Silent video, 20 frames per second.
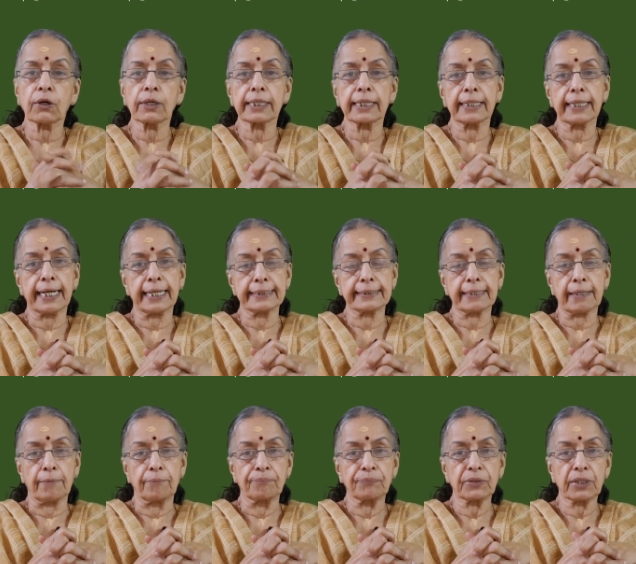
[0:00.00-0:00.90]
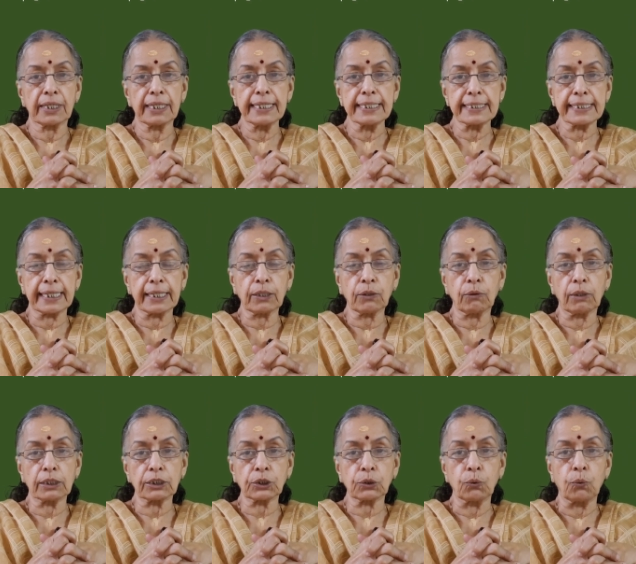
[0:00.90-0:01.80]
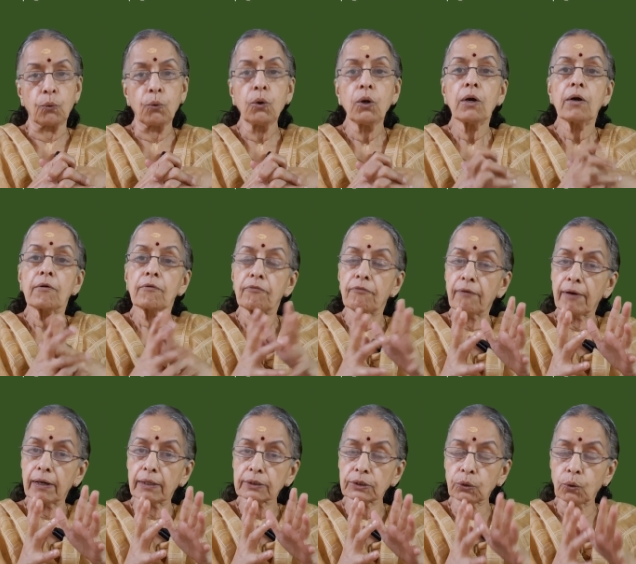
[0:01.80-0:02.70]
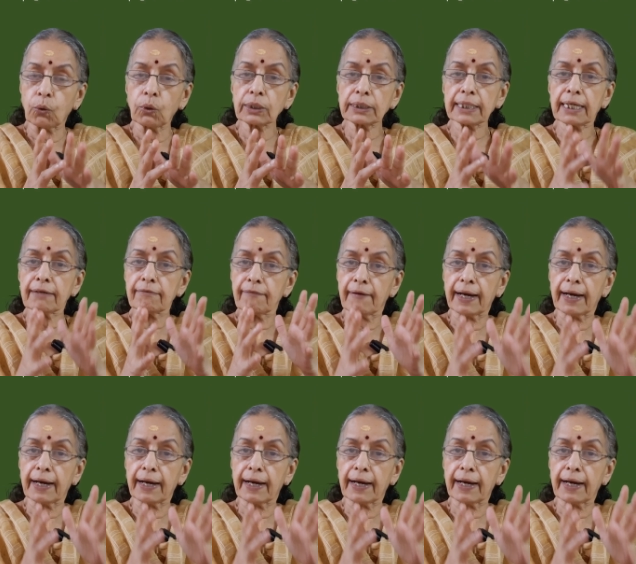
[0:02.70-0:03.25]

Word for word: on an atom is equal to total